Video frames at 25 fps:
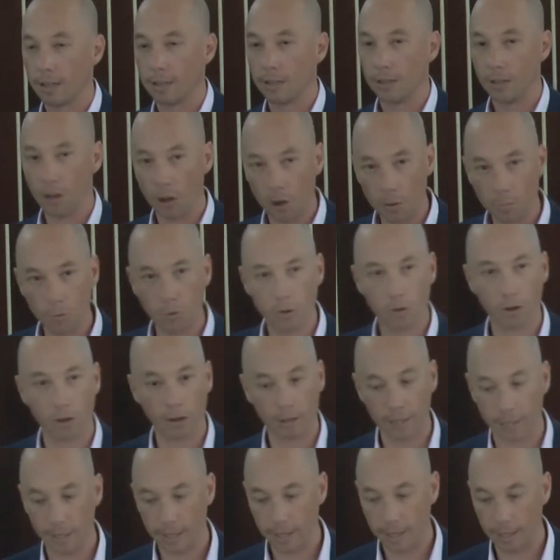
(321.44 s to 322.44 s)
No more
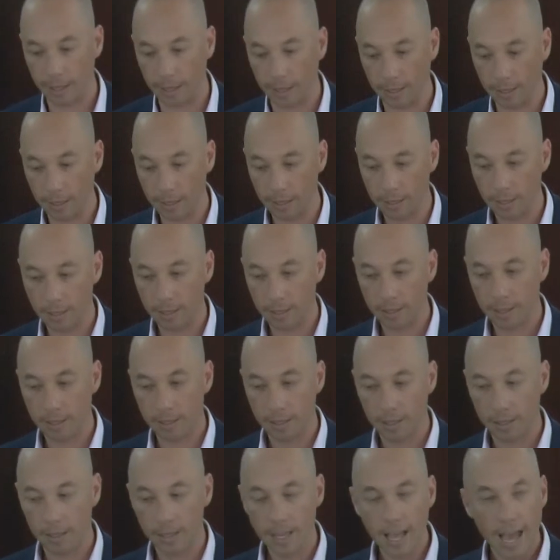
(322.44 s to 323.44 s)
godlier king.
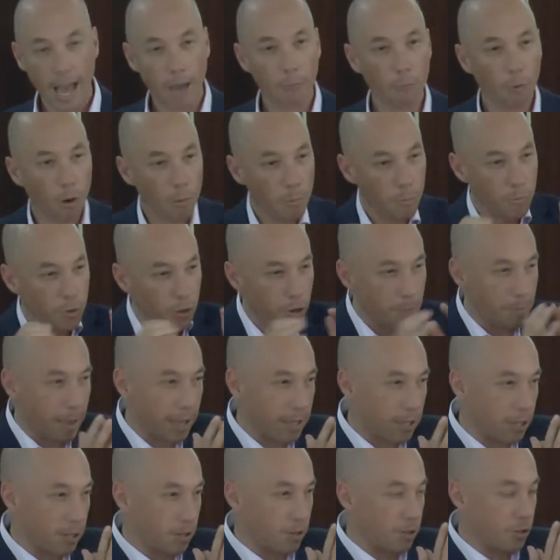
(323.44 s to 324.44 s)
And what, you
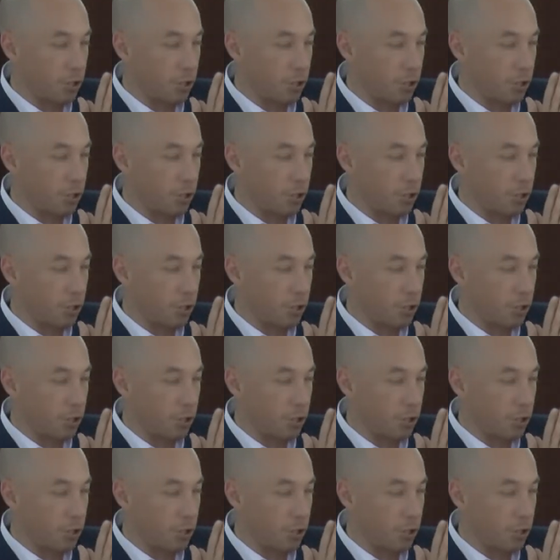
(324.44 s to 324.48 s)
make,